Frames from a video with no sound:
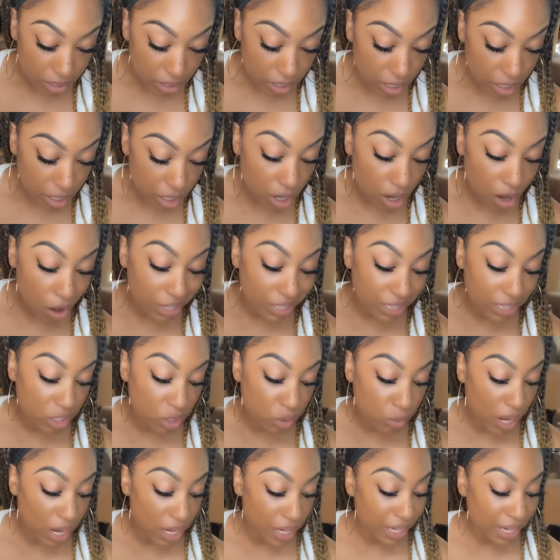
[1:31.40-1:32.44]
causing
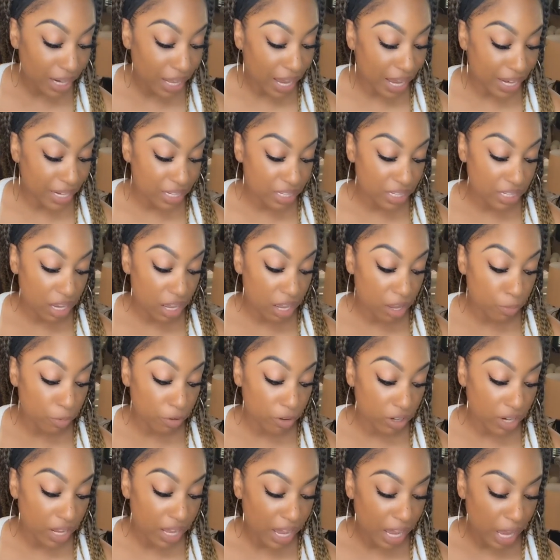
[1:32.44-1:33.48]
swelling and discomfort
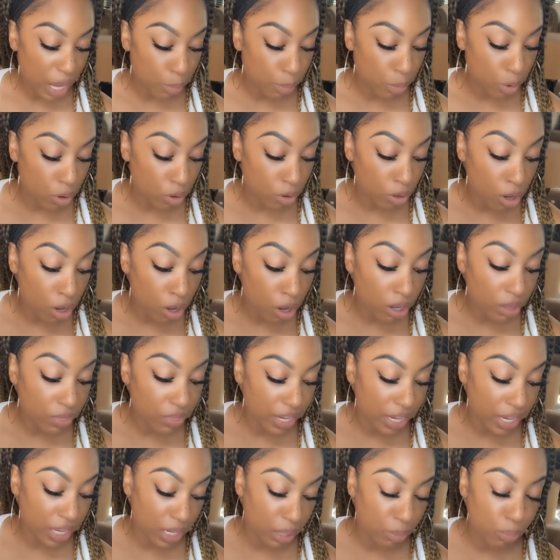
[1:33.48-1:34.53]
and prolong the
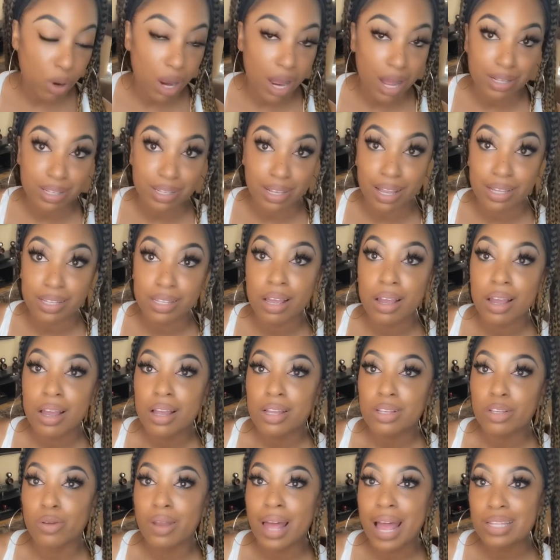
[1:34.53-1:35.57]
healing process. So
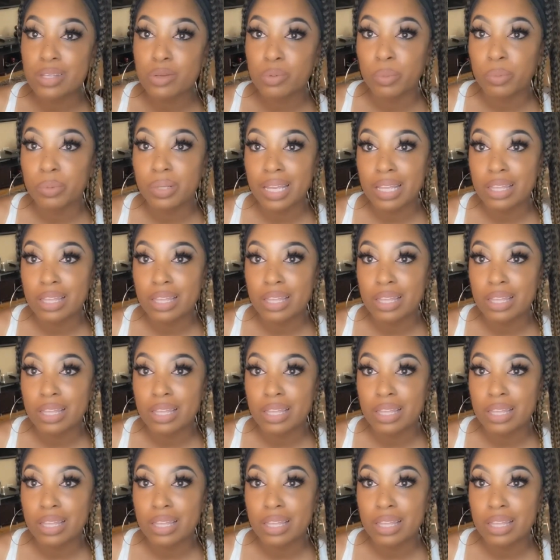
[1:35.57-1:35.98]
that's when we get the